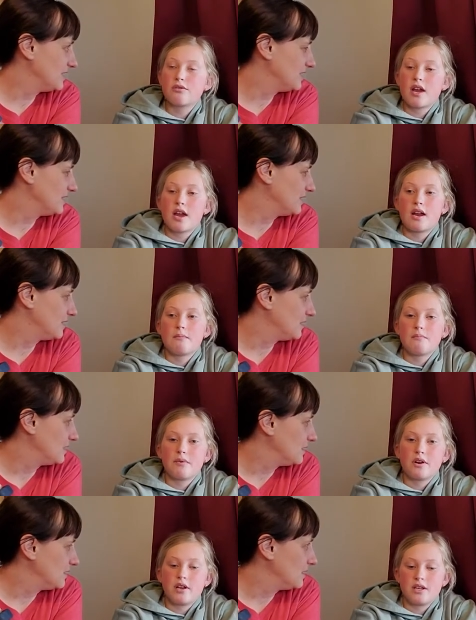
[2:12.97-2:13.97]
Speaker 1: can,
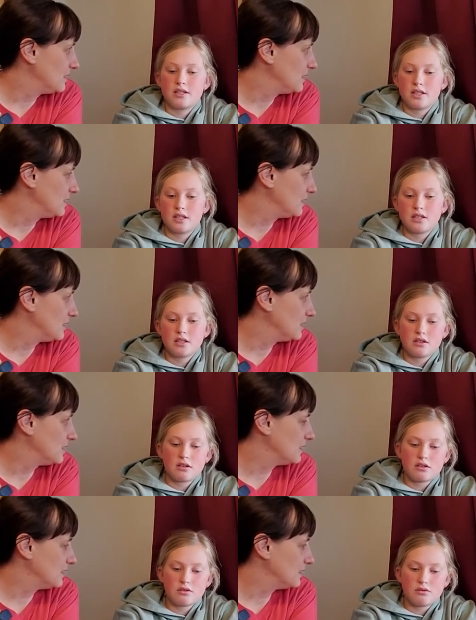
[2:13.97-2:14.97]
but it's
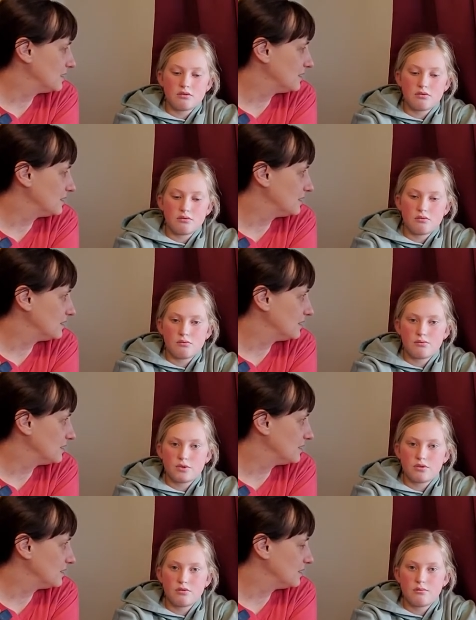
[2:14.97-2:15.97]
easier to
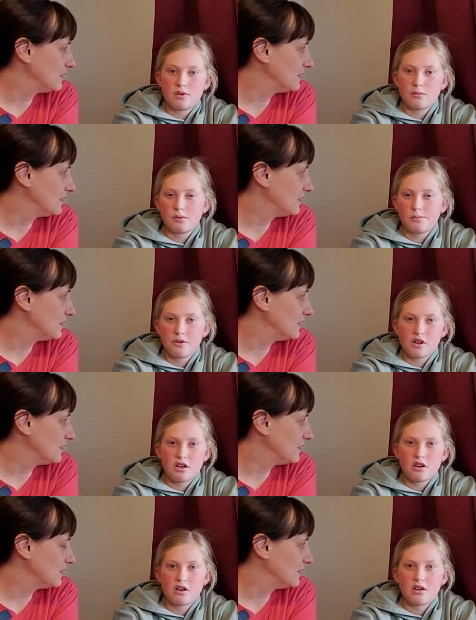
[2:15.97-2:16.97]
do double
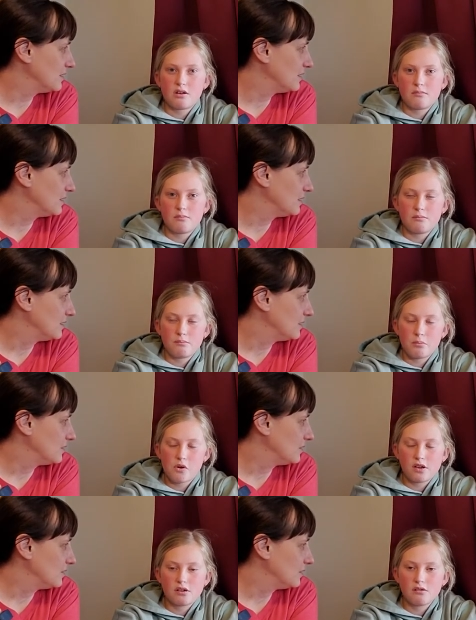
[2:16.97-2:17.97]
boiler
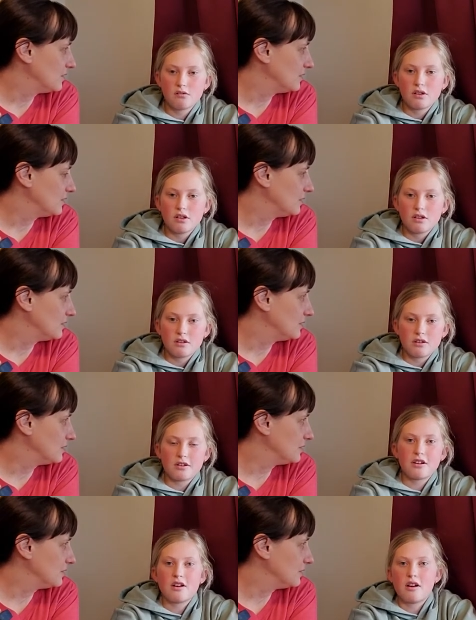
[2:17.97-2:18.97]
boil
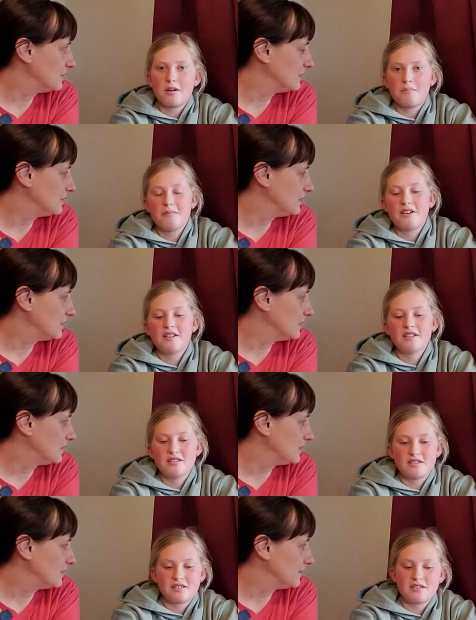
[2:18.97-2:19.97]
or um,
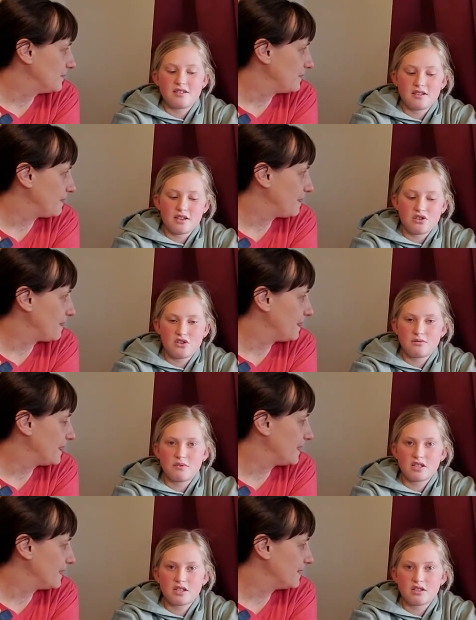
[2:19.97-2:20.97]
because it just
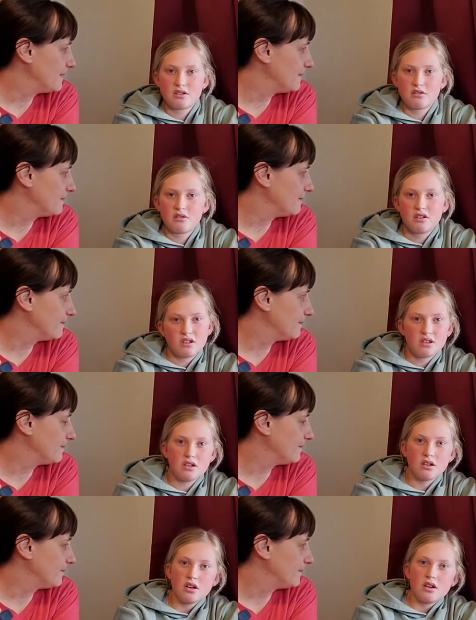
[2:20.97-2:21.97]
makes it so
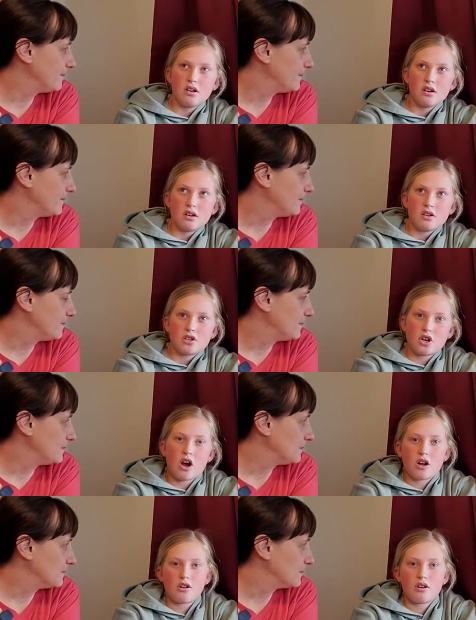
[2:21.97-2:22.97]
the
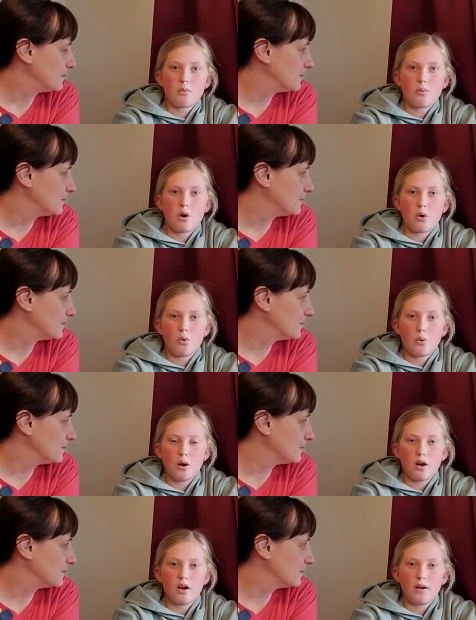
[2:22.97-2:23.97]
chocolate won't
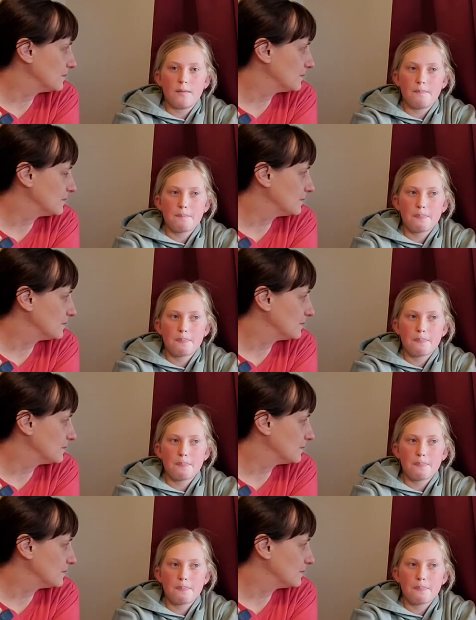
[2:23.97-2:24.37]
um,